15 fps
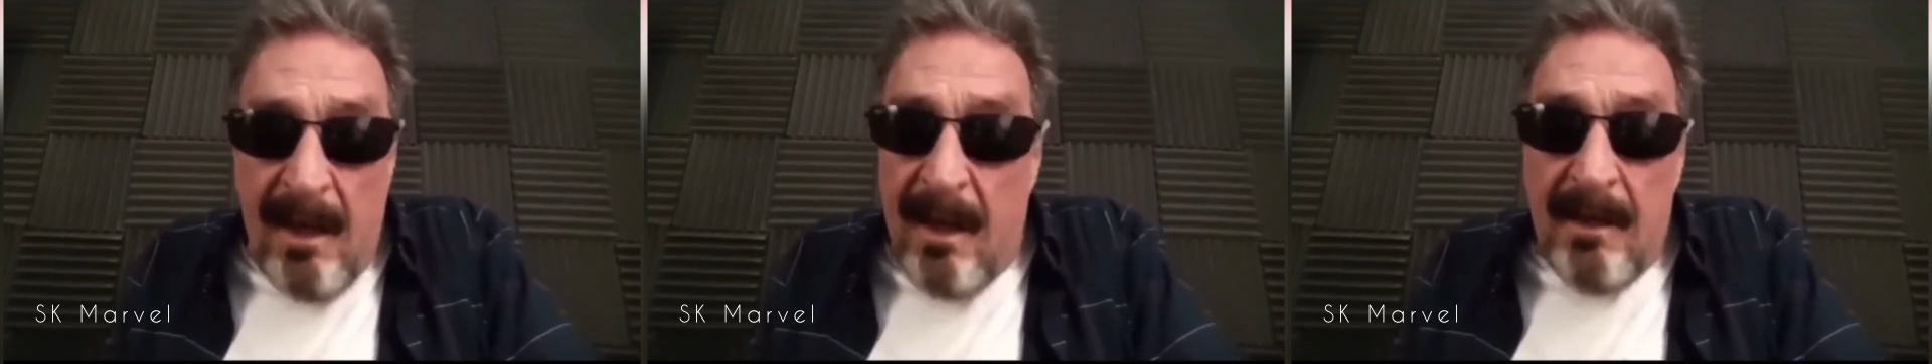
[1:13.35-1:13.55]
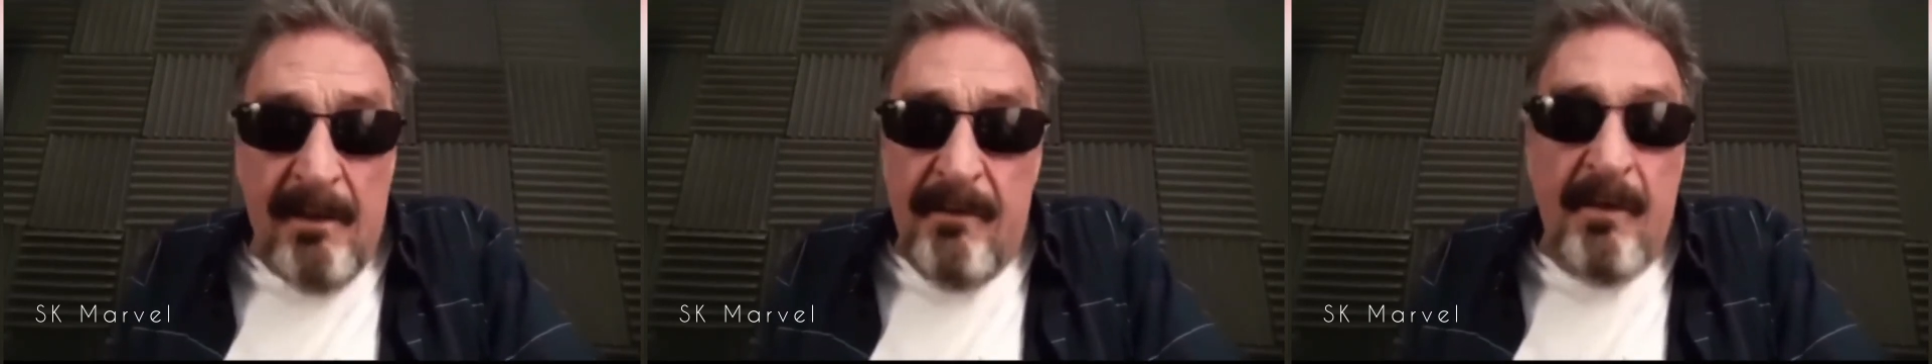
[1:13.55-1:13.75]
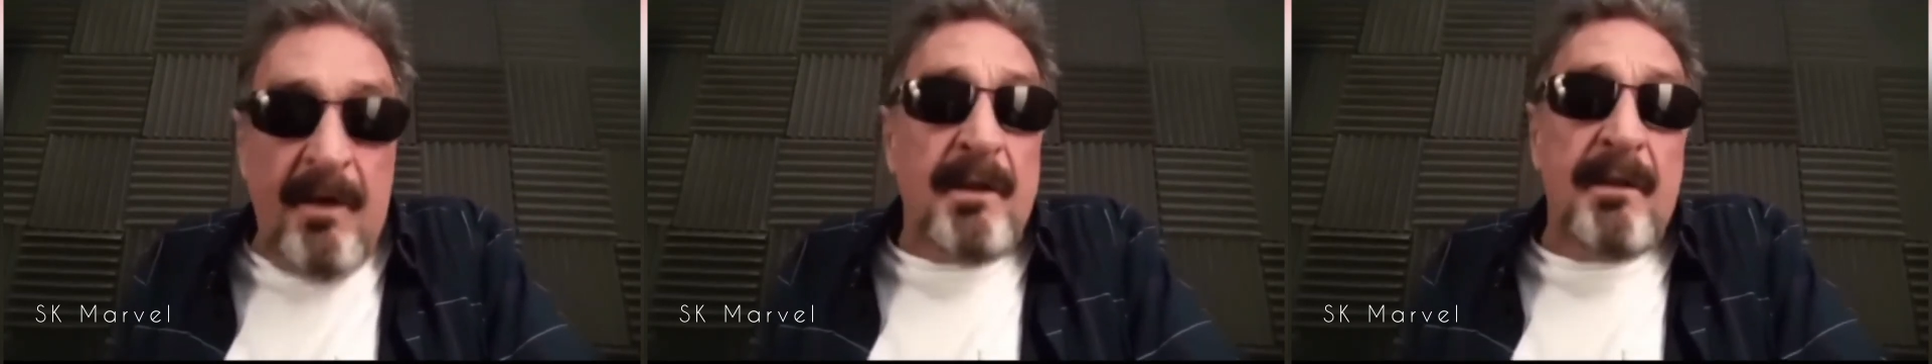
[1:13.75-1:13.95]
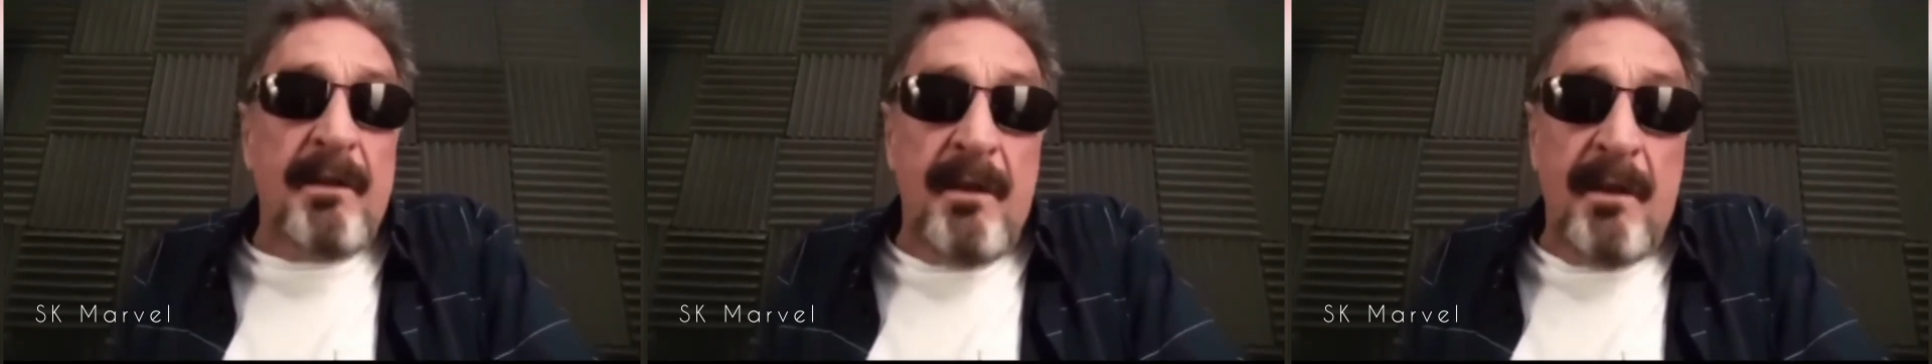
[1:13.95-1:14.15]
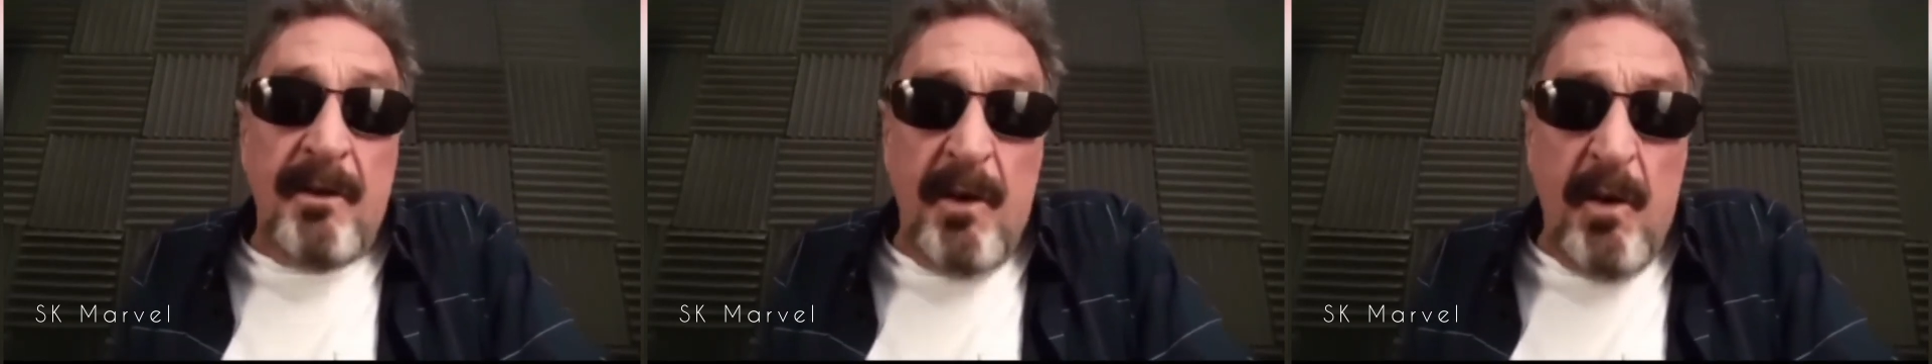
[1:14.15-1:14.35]
any
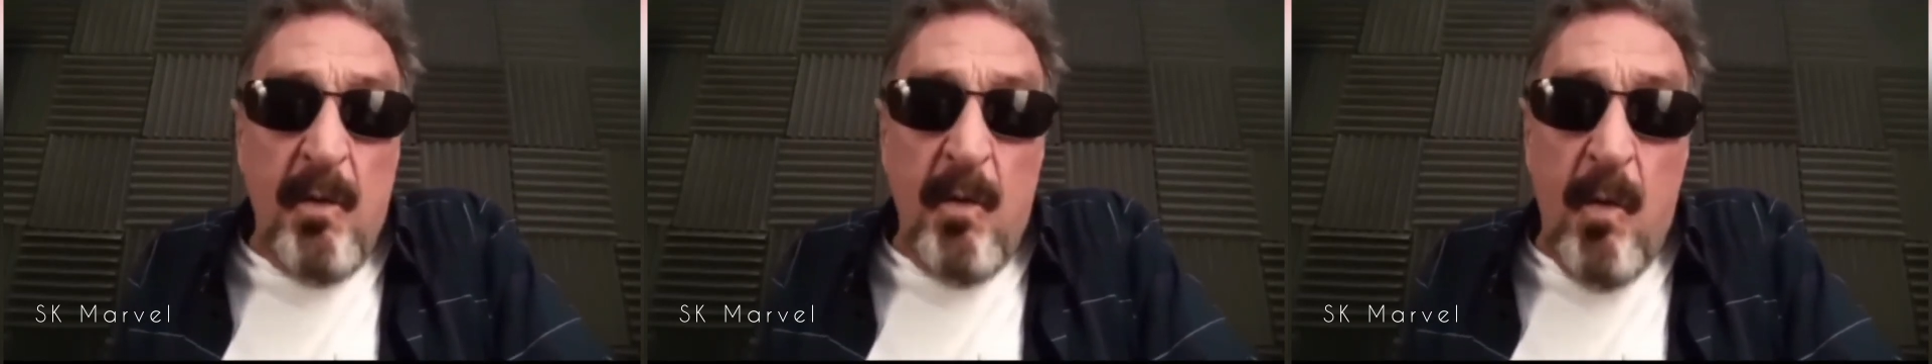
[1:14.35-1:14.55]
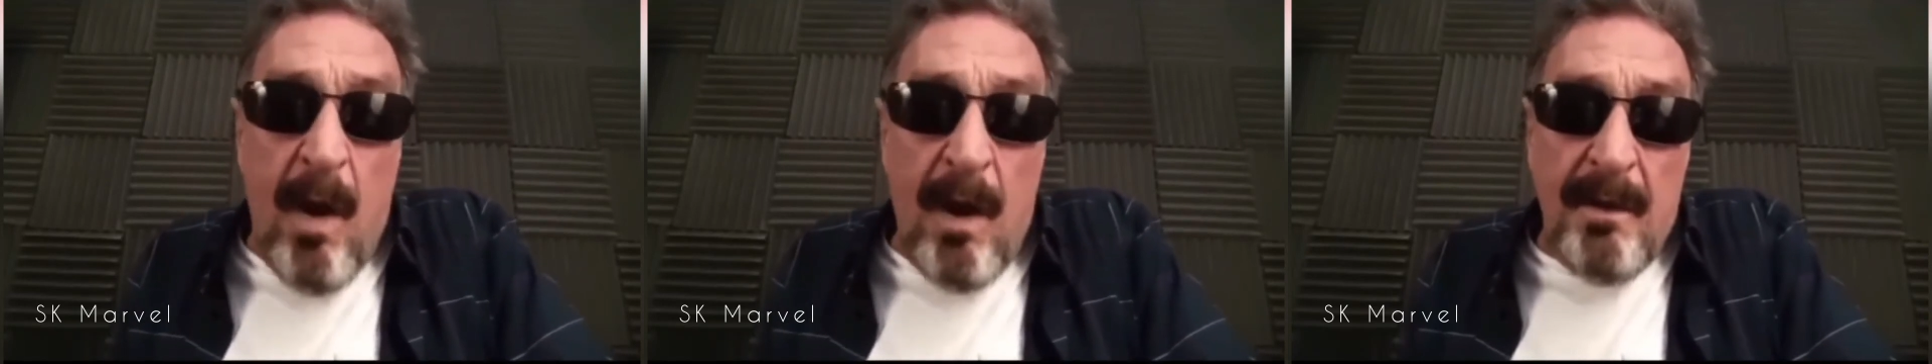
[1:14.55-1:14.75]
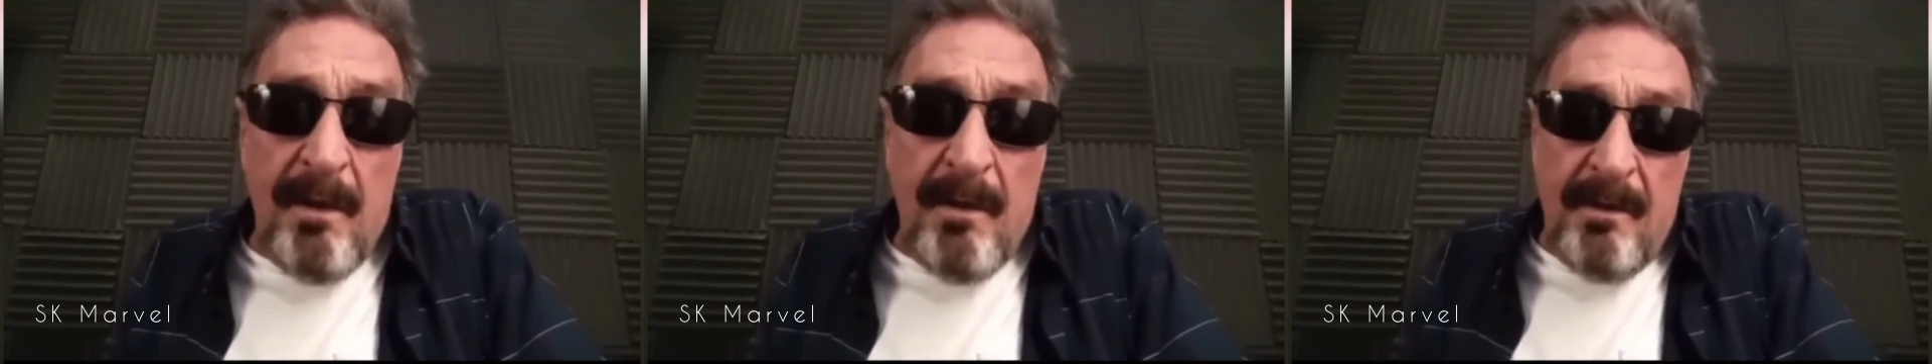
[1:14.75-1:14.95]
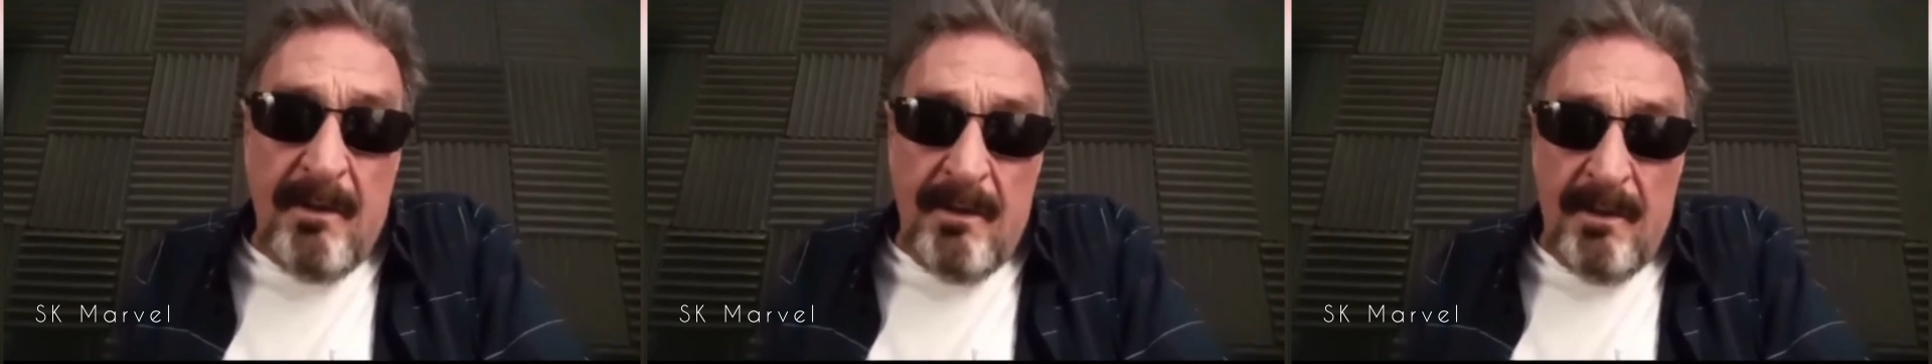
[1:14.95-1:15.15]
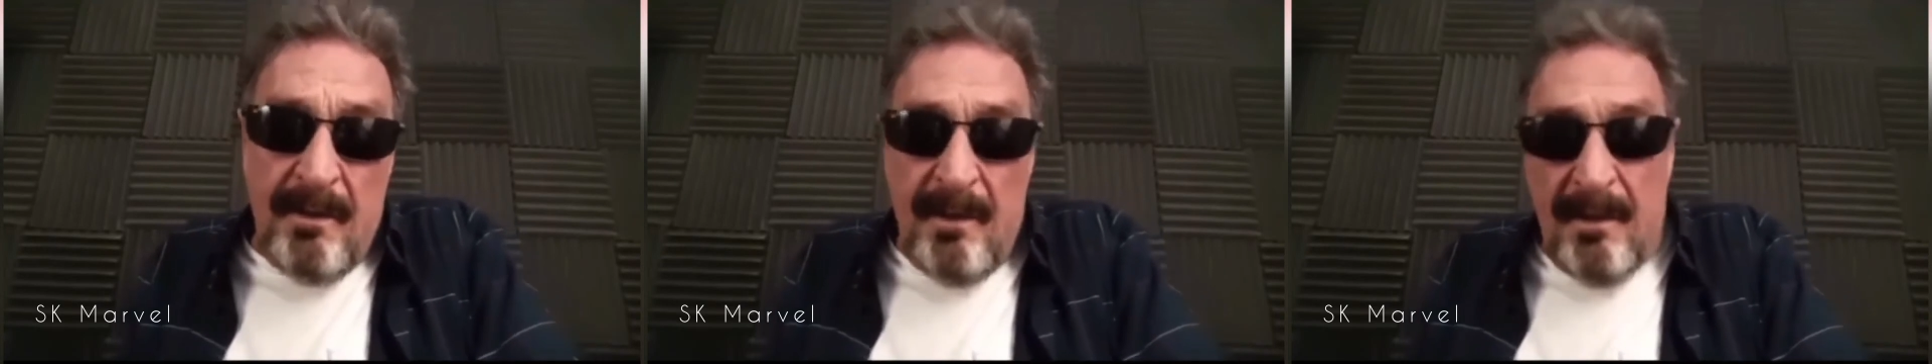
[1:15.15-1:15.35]
fucking thing you
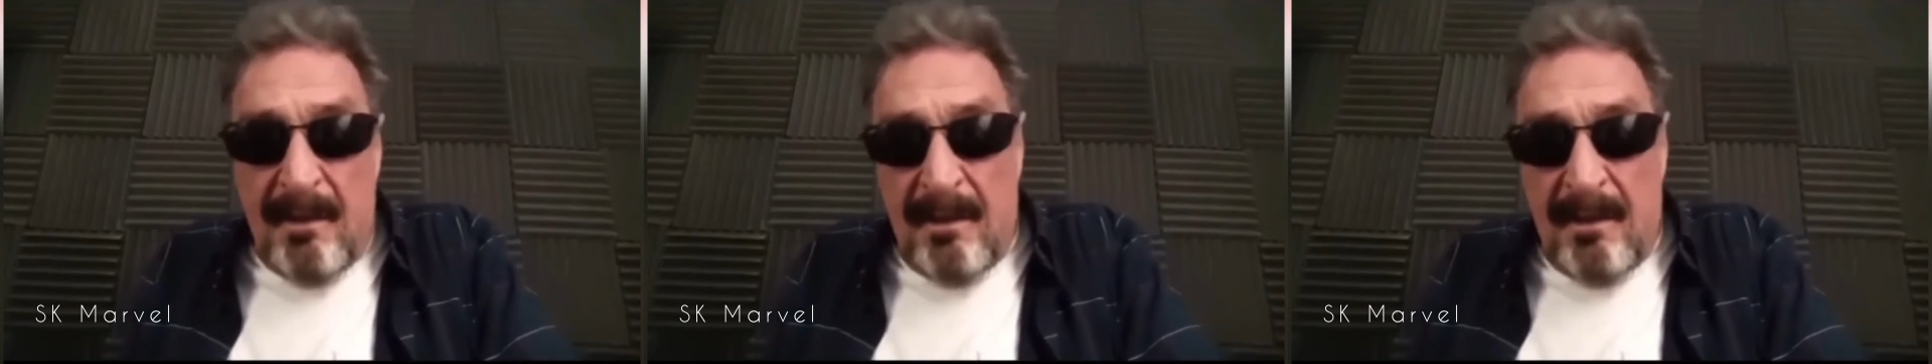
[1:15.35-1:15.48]
want.